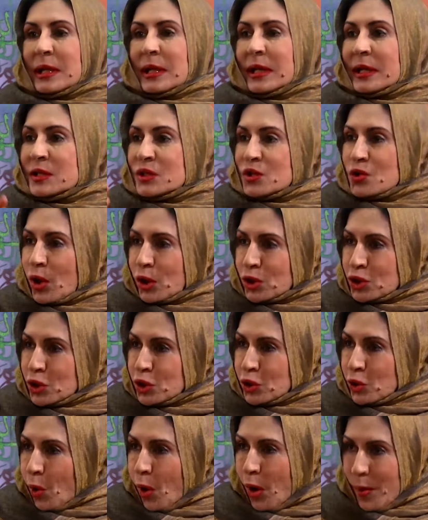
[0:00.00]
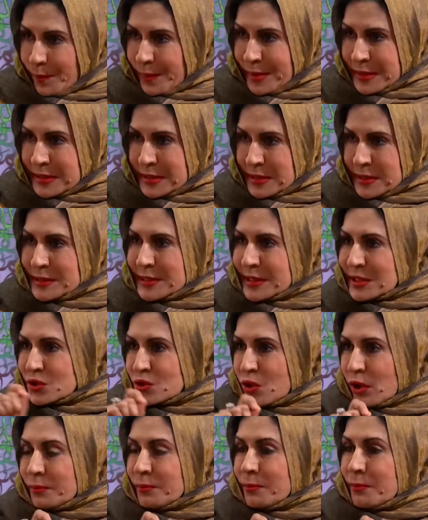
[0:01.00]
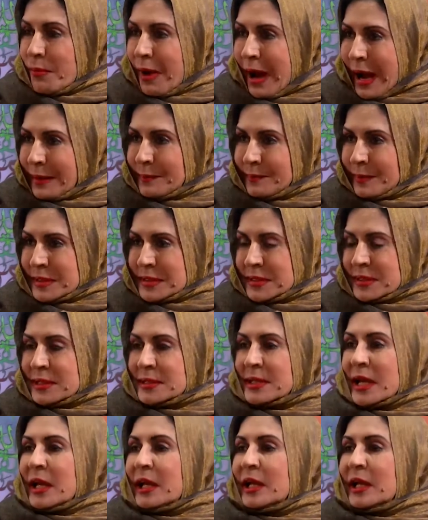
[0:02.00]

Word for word: It's not your business. It's not my business.